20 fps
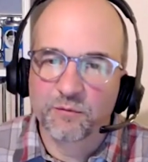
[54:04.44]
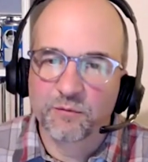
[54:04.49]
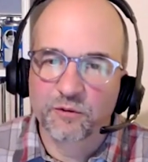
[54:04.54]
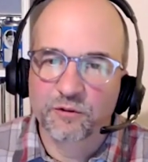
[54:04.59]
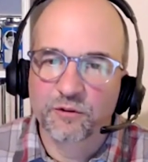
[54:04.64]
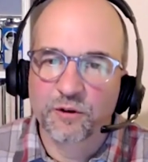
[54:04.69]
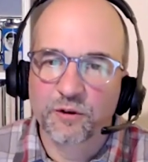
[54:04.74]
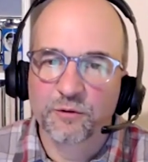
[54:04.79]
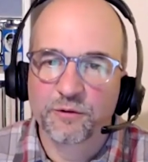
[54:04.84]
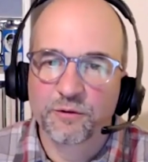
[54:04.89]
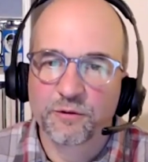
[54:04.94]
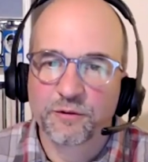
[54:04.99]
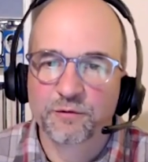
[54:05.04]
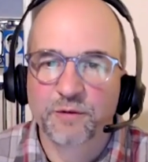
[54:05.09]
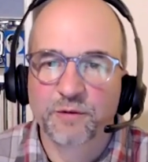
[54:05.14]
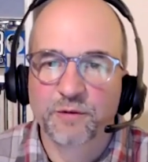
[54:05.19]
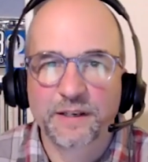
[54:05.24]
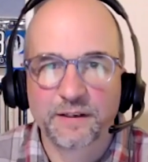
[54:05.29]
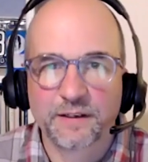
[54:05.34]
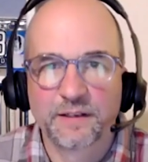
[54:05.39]
so
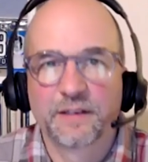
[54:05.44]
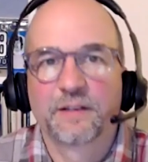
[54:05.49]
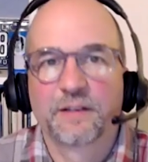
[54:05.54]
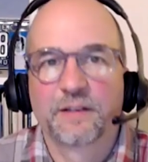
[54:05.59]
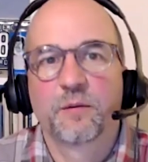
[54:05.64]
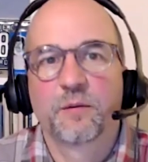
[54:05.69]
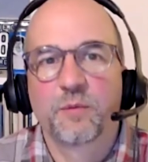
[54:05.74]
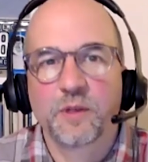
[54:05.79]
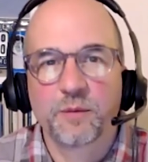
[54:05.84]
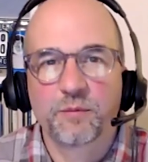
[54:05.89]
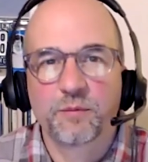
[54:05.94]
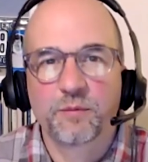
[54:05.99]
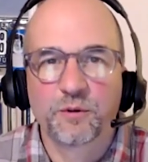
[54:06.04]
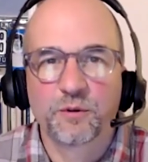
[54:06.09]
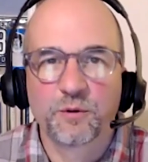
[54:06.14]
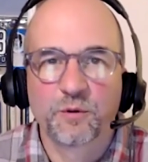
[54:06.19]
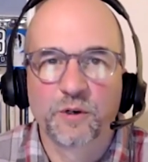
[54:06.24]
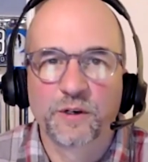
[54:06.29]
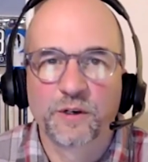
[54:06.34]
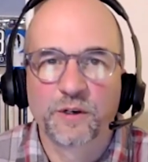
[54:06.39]
threatening to people
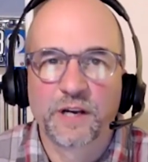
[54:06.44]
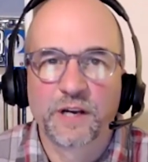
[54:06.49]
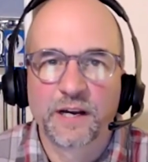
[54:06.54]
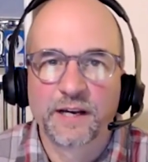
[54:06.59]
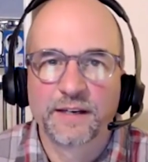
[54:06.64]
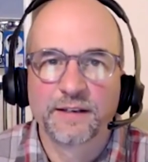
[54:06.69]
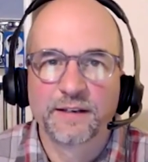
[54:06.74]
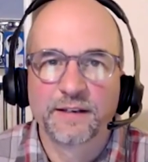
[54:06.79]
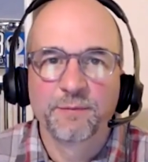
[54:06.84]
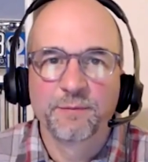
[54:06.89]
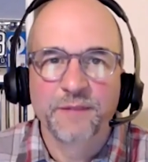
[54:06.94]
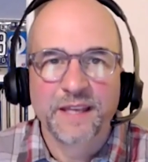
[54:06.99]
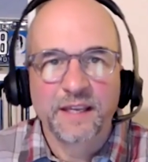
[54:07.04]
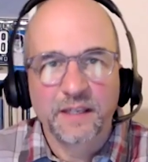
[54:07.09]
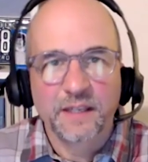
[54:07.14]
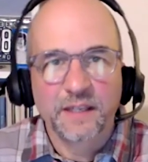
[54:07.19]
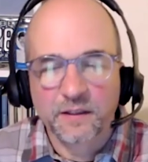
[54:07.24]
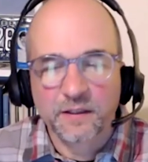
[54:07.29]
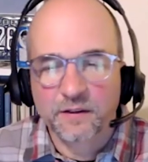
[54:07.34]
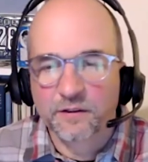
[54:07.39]
who are not
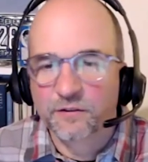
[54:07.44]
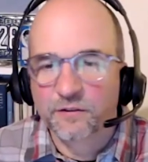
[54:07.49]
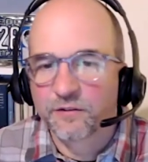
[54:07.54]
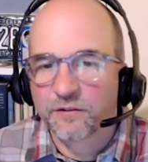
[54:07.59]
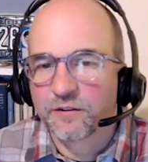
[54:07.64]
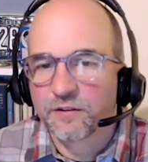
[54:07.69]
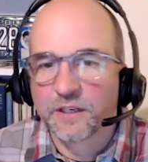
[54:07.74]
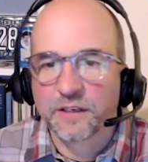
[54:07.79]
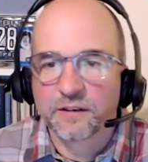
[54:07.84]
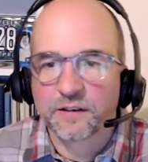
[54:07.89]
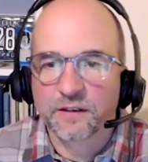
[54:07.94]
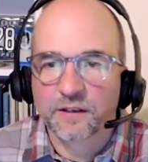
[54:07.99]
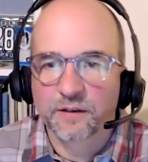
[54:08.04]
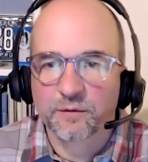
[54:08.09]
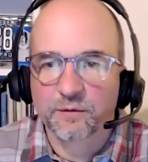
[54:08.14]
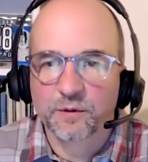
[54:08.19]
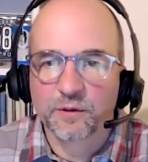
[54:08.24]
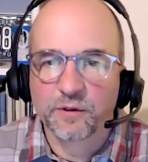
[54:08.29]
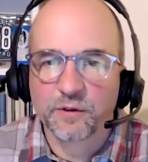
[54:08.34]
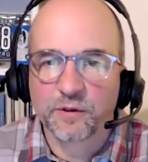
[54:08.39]
in the scene,
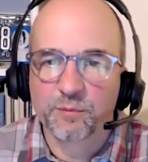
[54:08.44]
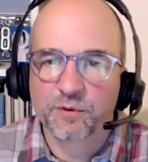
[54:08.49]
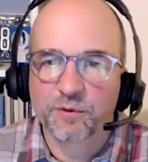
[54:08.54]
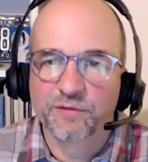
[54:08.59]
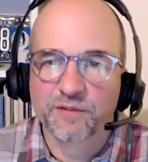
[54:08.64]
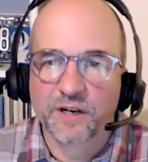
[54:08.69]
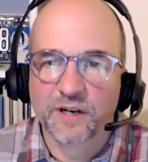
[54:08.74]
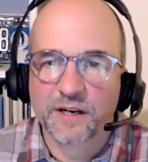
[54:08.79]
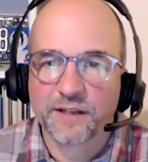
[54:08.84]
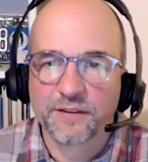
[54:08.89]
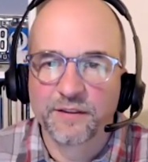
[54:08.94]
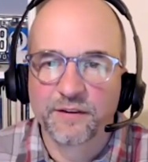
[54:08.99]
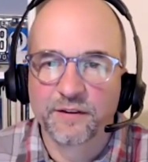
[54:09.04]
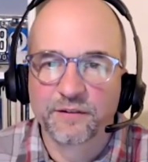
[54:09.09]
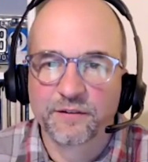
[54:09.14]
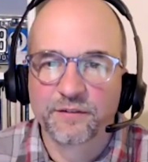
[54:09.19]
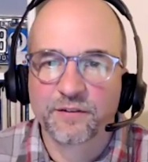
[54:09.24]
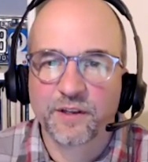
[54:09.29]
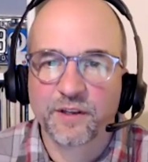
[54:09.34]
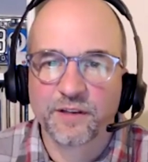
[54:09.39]
can really provide
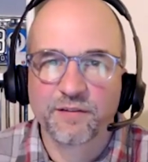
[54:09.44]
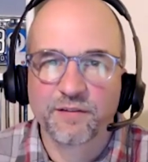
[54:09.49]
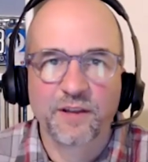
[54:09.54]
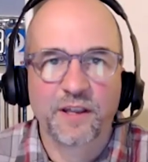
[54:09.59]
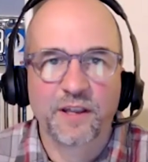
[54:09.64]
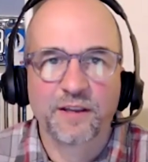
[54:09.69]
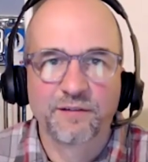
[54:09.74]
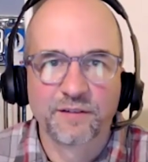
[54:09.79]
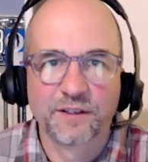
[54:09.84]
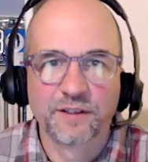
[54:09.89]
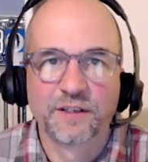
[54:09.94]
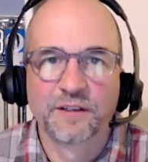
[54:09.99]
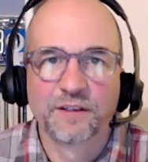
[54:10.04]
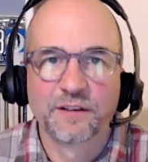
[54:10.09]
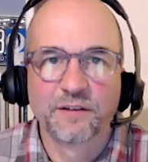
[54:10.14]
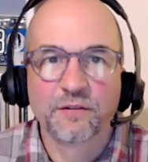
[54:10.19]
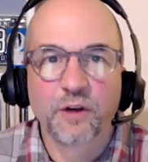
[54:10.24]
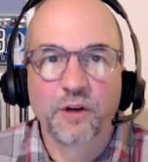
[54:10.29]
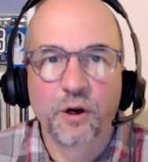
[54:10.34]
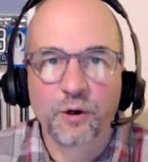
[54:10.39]
this safe haven and
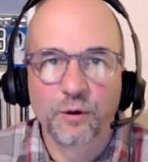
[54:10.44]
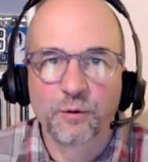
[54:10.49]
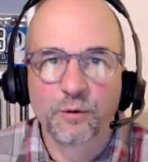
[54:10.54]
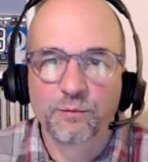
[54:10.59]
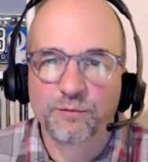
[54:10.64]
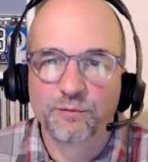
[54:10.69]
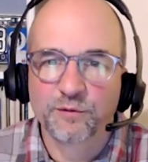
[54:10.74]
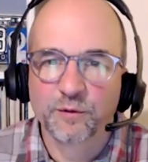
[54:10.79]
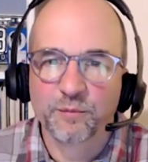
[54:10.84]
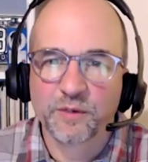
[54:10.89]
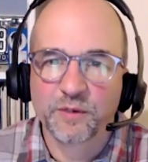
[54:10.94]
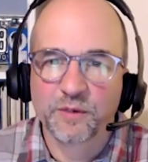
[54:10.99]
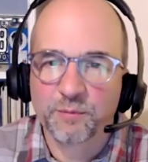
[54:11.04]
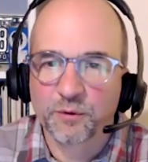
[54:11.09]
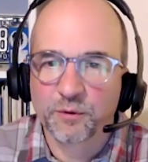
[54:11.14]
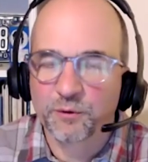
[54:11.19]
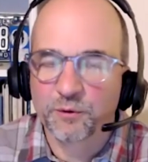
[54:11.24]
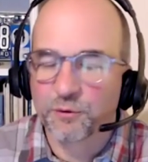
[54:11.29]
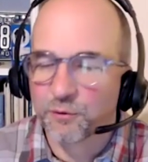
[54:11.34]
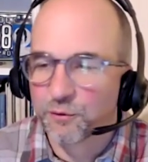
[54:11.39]
this home for
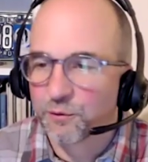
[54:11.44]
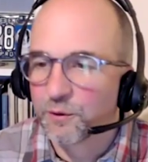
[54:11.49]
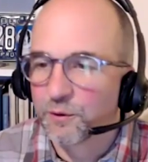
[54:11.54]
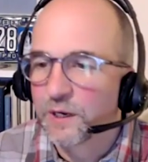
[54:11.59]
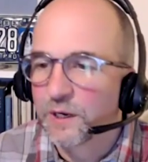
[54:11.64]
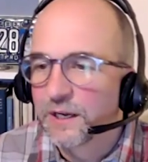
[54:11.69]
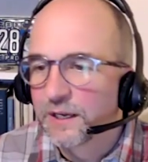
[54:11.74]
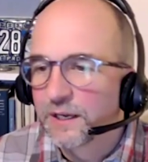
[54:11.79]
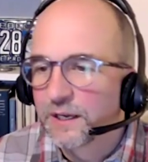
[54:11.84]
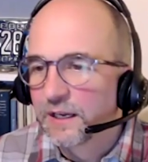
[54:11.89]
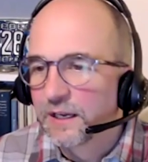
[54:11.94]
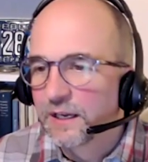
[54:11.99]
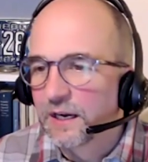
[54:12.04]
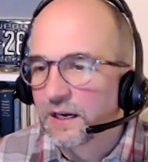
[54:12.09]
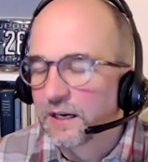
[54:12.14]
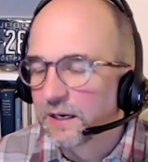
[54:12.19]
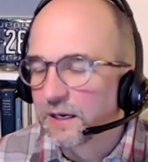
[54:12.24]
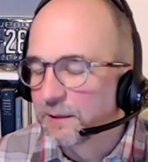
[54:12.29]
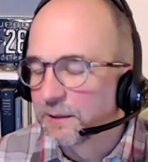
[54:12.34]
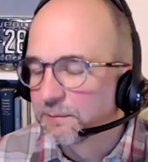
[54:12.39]
people who
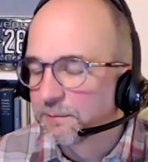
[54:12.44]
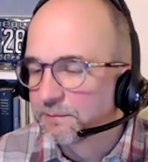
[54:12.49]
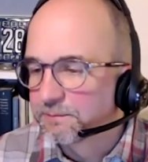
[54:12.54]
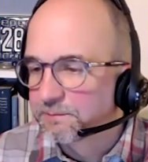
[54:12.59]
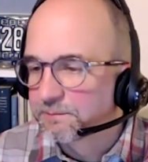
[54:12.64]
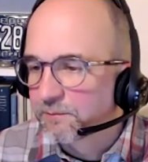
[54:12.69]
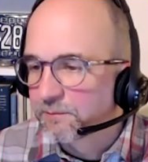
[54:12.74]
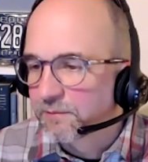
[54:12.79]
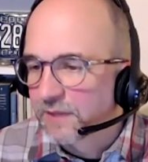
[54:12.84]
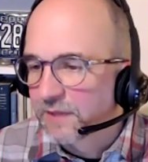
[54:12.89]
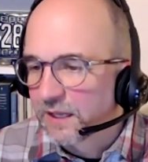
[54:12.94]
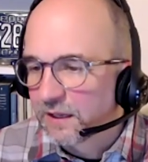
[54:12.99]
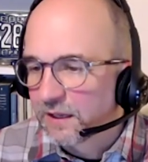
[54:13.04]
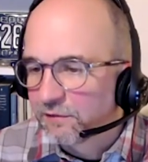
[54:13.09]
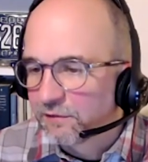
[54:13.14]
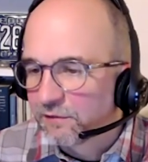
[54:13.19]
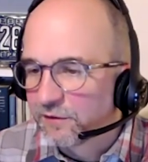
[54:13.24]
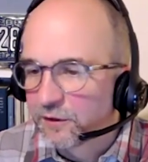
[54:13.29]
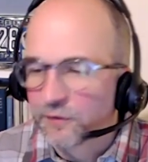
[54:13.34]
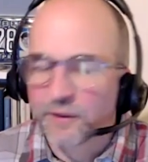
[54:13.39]
um,
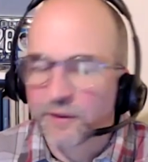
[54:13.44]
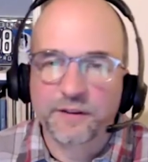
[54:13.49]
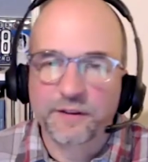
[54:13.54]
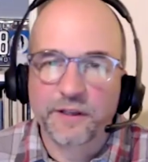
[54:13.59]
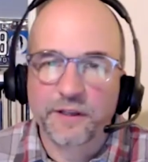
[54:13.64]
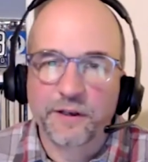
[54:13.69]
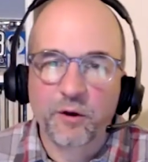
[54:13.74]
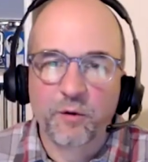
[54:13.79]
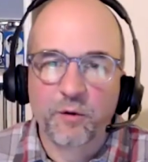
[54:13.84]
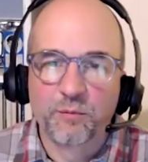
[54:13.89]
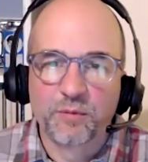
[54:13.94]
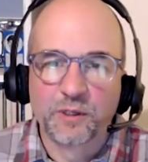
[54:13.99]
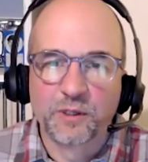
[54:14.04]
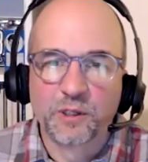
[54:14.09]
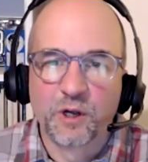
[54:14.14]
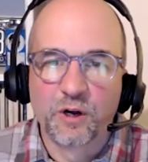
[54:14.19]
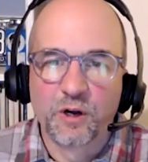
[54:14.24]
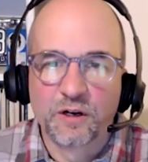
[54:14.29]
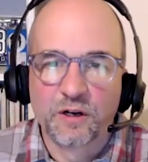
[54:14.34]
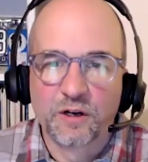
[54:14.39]
feel that they don't
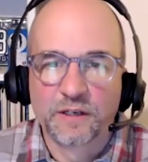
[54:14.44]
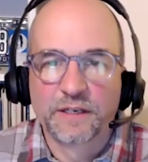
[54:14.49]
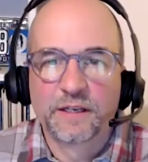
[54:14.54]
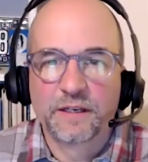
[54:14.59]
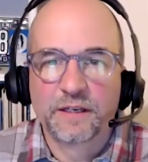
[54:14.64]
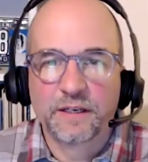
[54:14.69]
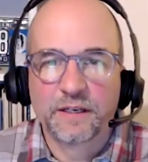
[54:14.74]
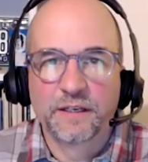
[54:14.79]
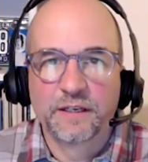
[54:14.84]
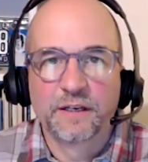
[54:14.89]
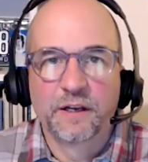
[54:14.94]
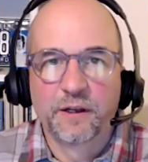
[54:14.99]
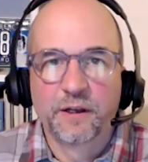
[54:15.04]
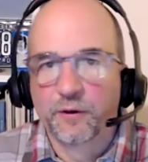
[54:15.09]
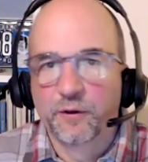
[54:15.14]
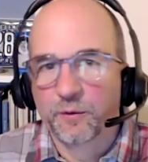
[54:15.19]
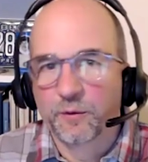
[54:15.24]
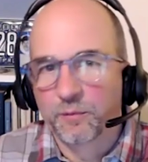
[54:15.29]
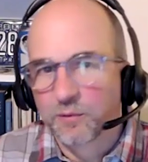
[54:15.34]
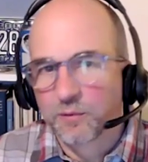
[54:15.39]
belong in
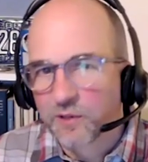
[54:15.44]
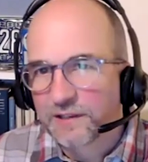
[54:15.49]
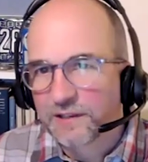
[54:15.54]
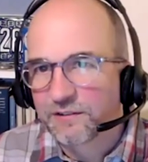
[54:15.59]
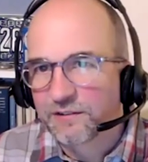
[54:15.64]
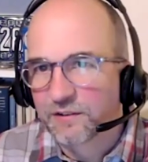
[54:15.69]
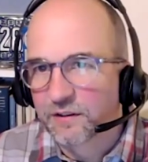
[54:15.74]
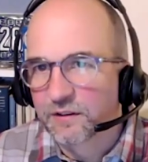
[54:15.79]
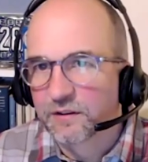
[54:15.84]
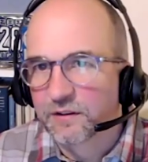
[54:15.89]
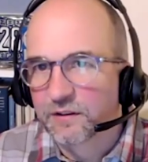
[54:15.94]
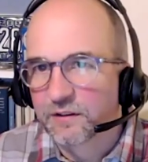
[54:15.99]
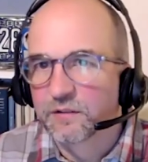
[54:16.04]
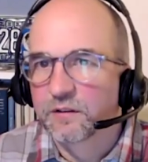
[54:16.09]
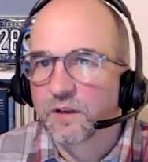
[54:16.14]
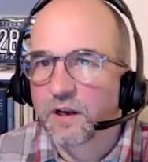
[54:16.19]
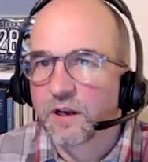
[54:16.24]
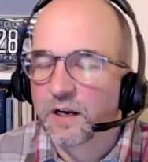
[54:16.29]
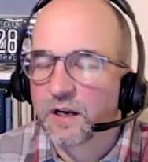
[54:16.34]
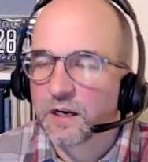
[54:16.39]
other
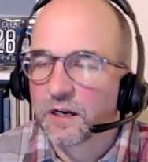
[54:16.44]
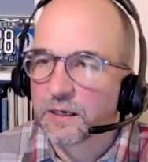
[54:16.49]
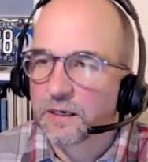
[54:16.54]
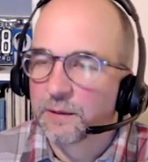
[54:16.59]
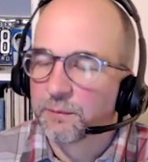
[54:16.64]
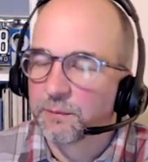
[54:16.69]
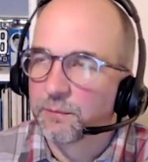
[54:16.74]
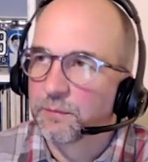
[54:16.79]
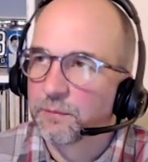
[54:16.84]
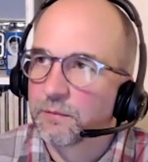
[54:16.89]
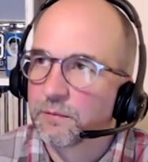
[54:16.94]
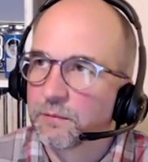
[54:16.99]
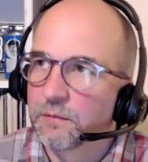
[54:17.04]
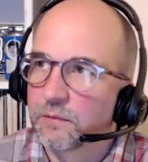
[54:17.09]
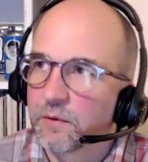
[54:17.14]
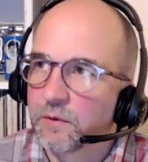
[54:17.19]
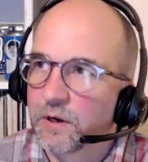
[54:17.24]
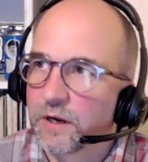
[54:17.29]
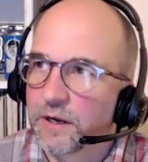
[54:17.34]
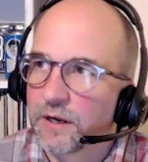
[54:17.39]
places. Um,
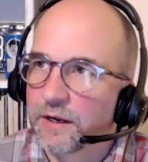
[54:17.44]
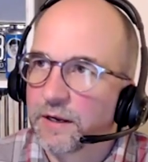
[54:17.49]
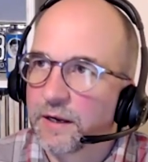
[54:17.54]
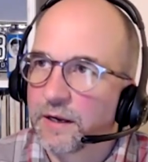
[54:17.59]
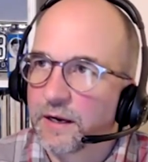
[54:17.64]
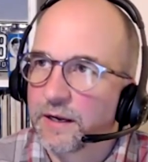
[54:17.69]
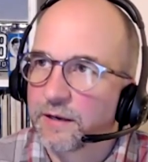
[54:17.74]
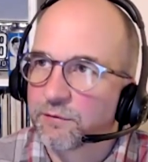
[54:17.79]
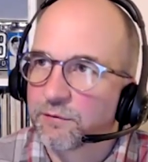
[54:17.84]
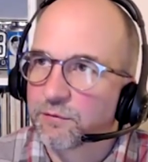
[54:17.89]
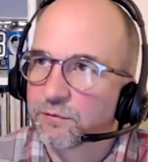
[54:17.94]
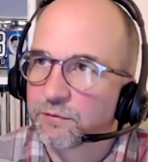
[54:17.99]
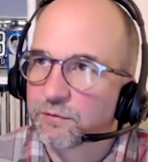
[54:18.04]
I, I have